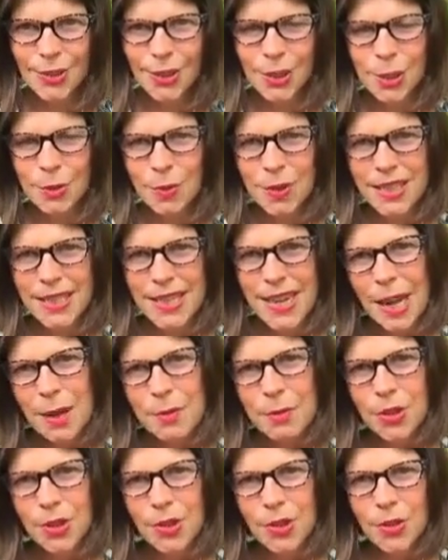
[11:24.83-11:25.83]
to spend
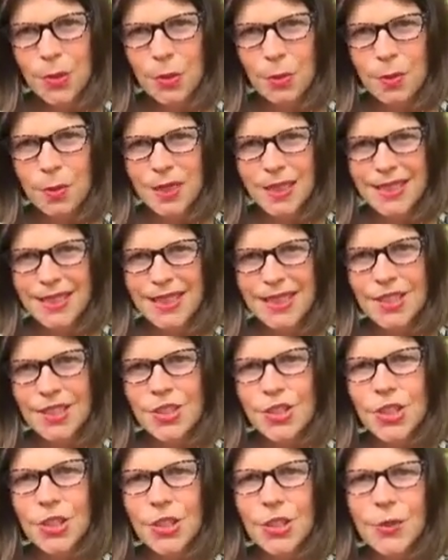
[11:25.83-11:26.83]
time with you because I
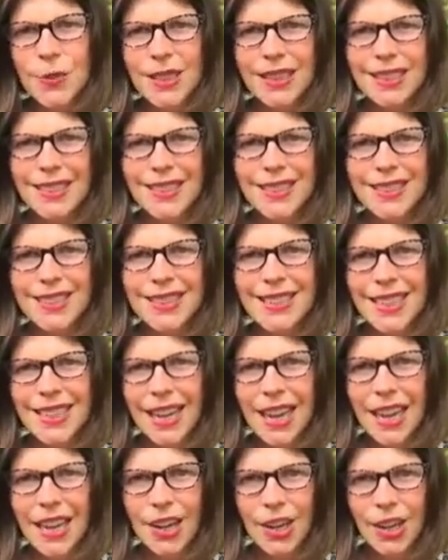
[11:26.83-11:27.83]
genuinely
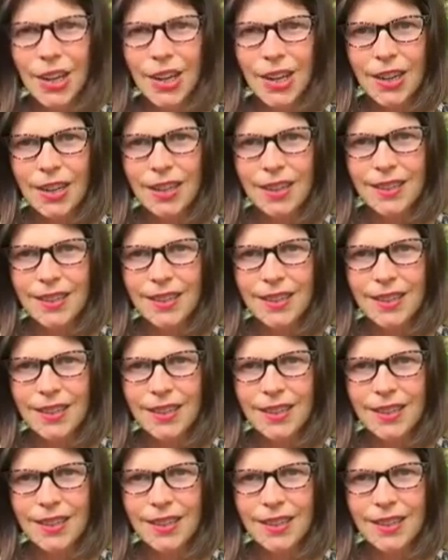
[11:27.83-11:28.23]
desire